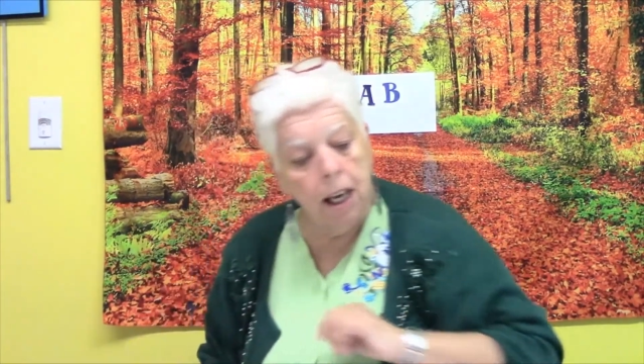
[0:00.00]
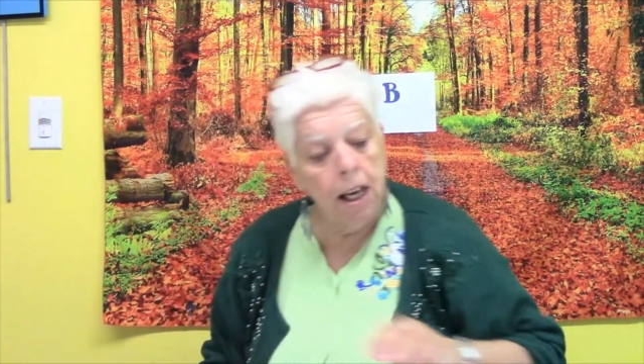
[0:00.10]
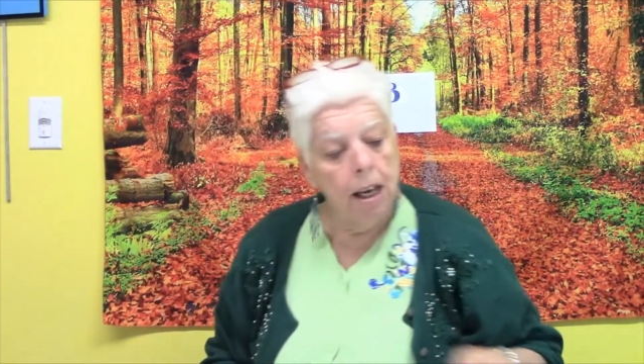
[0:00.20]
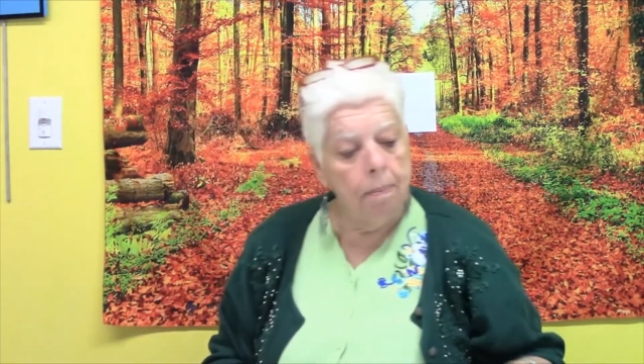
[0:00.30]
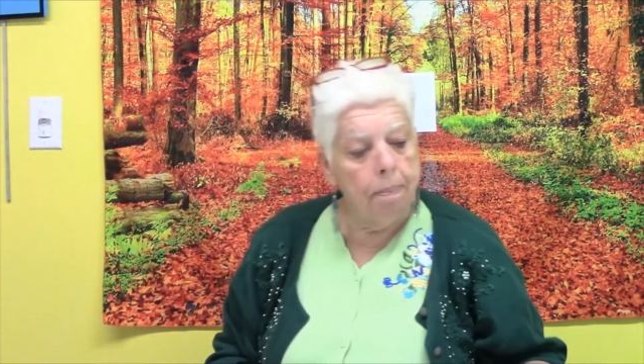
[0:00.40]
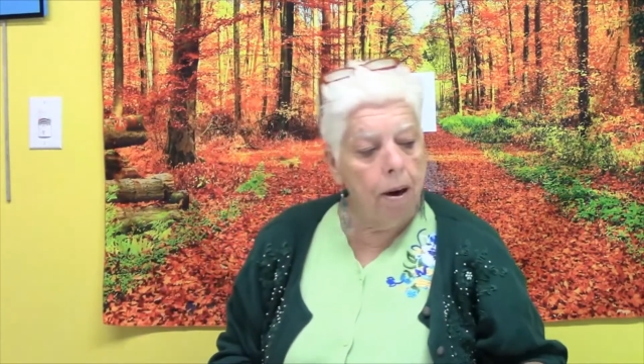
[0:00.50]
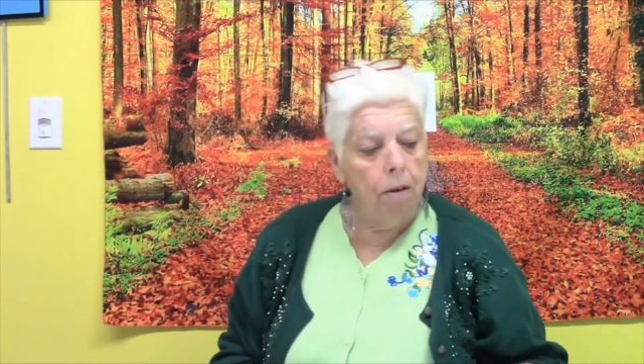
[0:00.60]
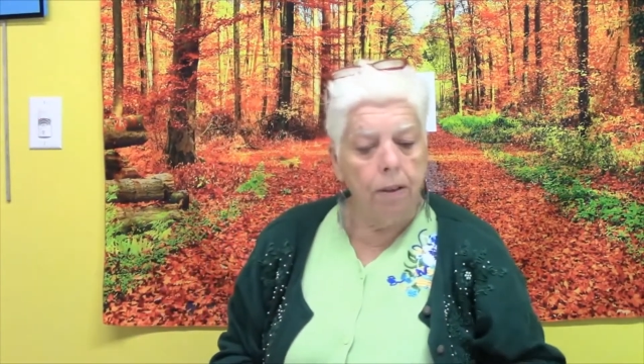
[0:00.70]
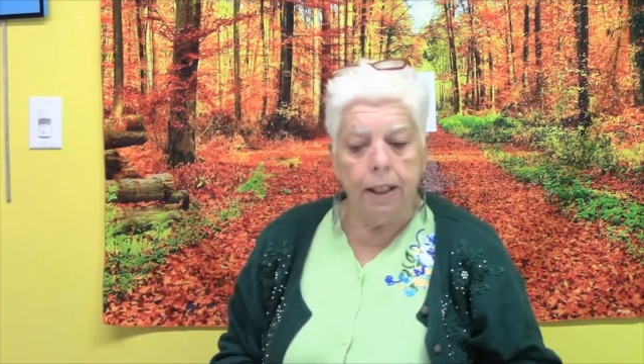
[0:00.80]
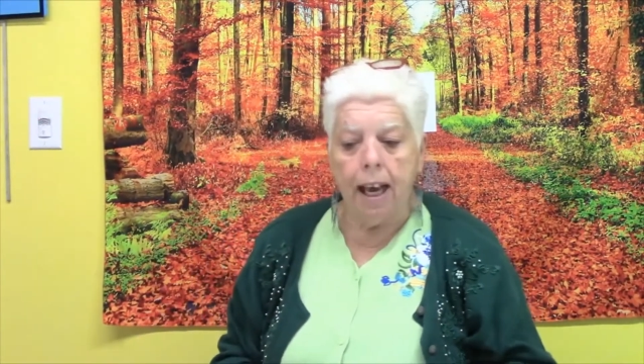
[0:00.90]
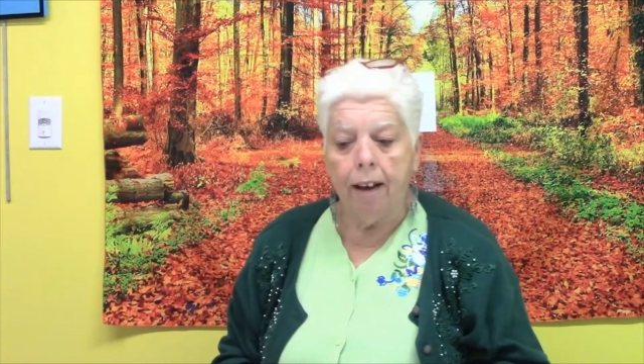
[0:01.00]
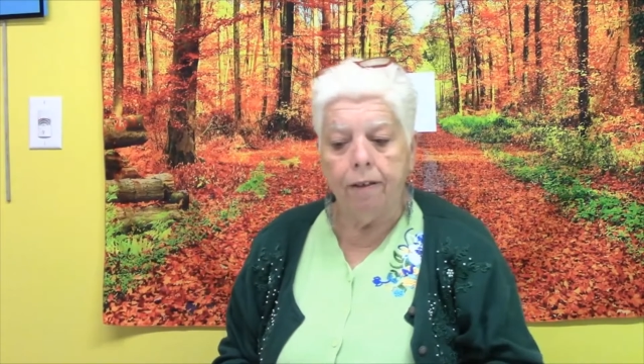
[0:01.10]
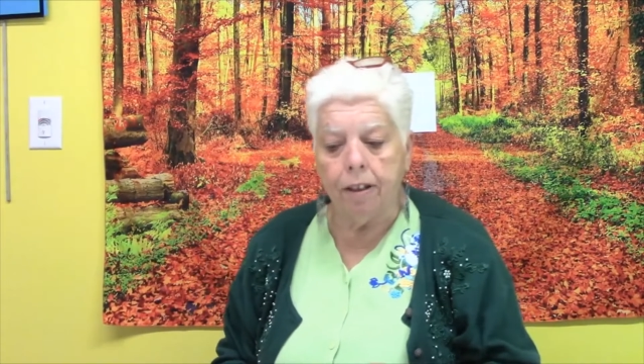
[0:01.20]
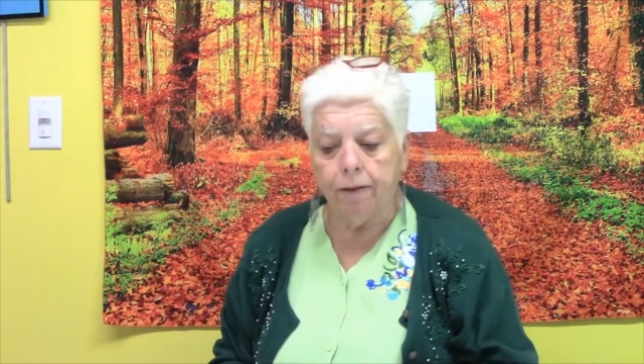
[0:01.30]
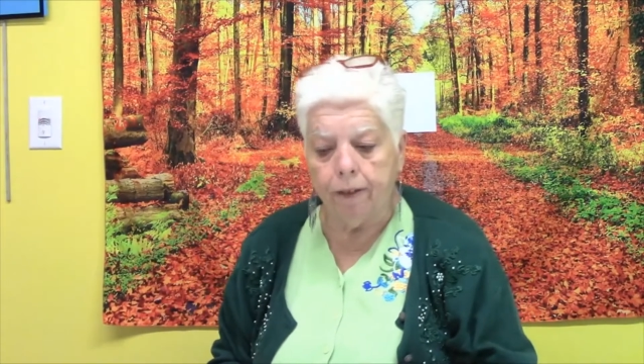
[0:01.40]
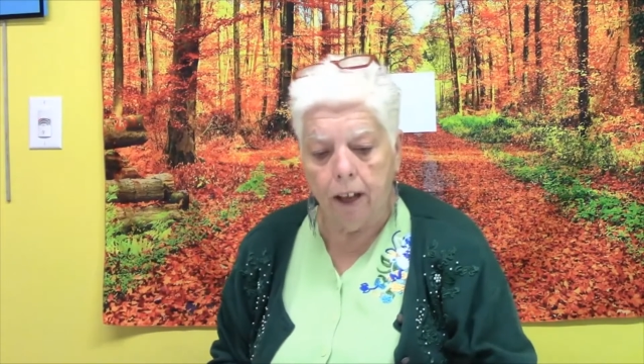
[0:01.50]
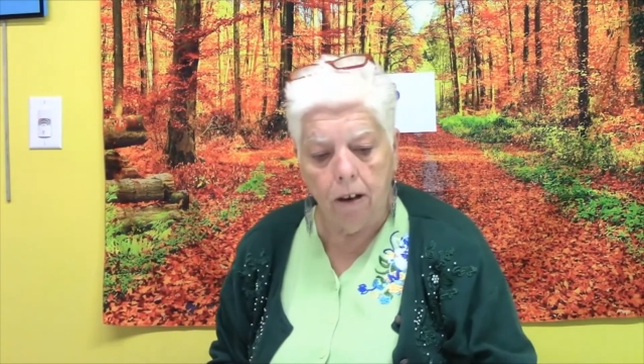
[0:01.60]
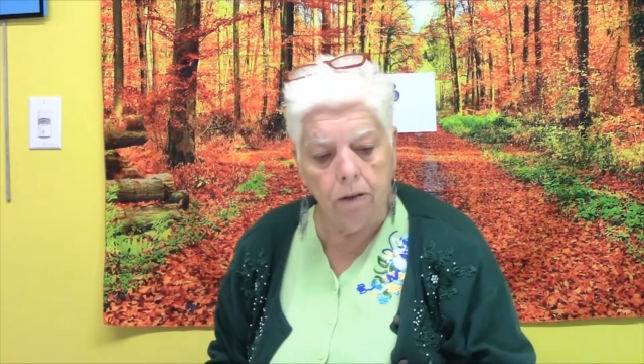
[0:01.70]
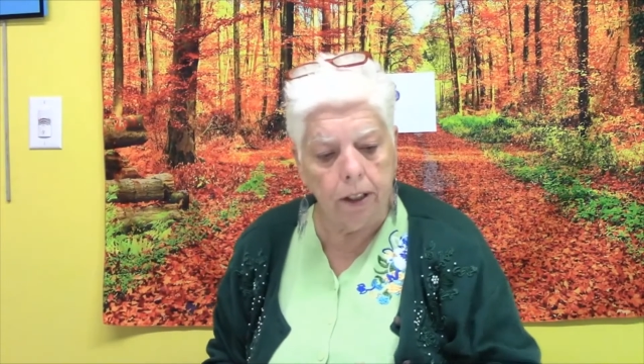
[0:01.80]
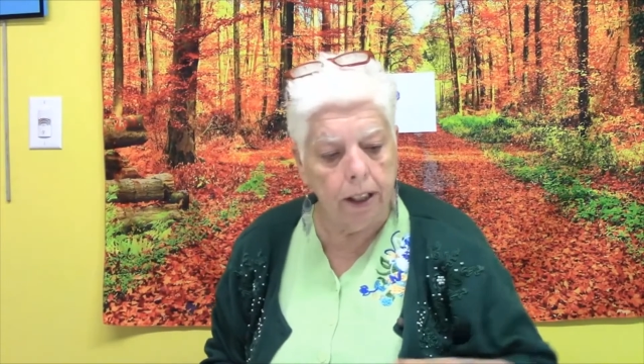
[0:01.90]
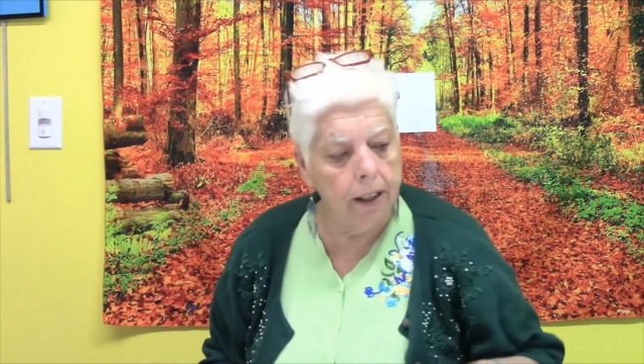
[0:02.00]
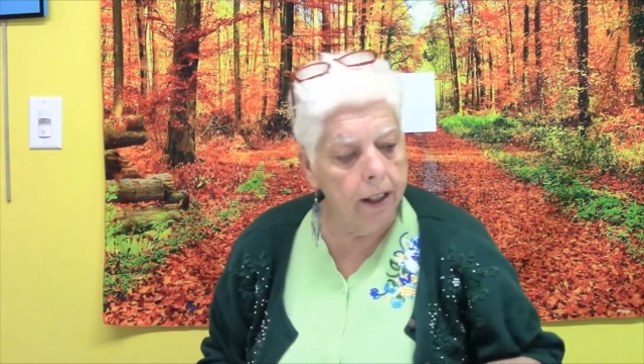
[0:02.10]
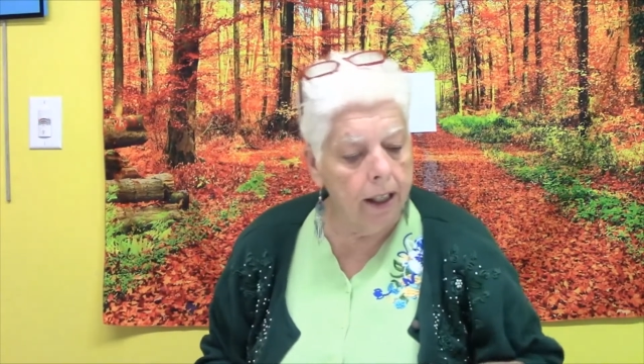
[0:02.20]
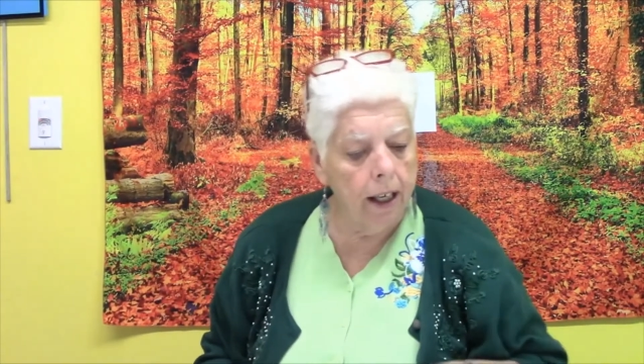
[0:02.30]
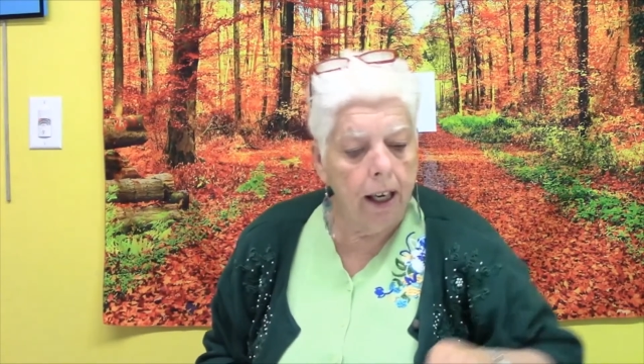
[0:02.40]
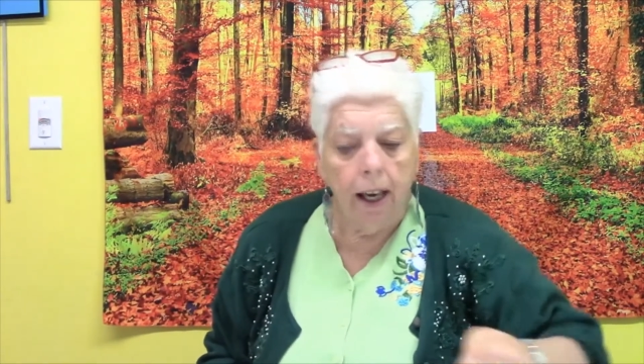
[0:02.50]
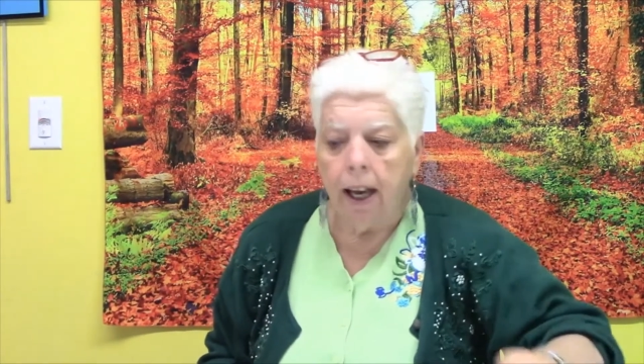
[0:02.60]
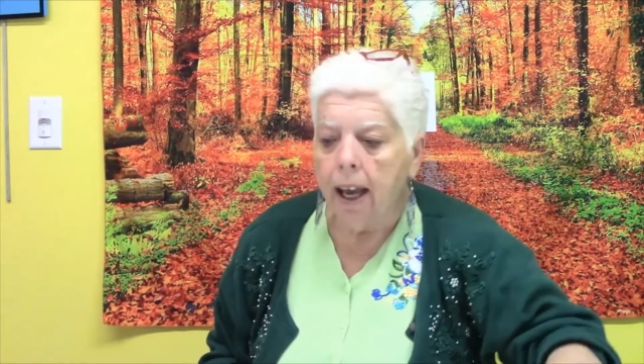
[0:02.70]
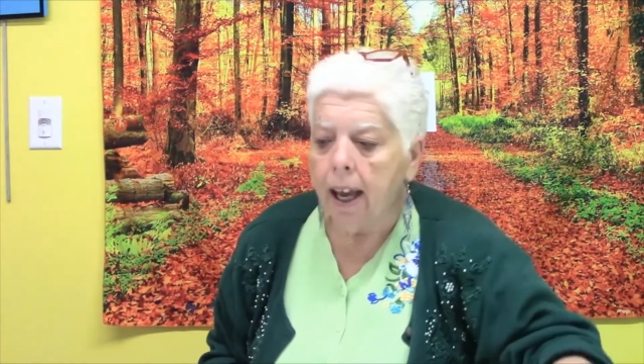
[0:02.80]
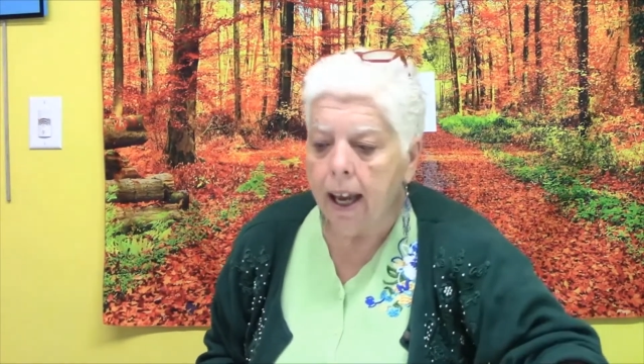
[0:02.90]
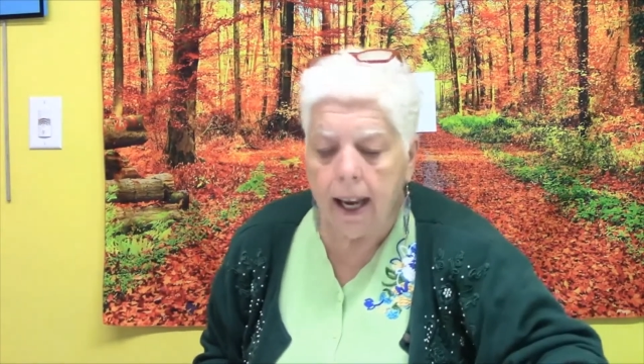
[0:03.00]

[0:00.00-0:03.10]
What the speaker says: boats have to float. And